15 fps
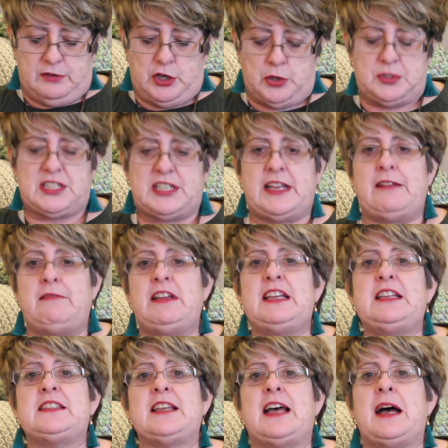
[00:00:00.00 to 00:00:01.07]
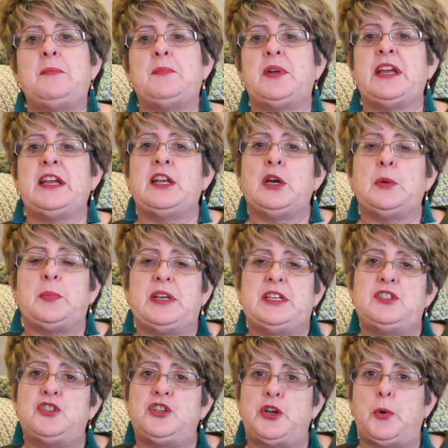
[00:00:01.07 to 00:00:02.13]
New series that I'm bringing up
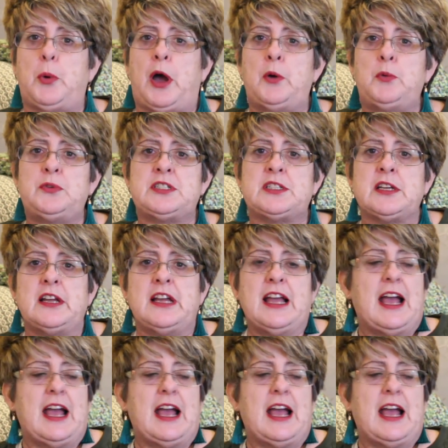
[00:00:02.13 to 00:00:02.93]
is duos.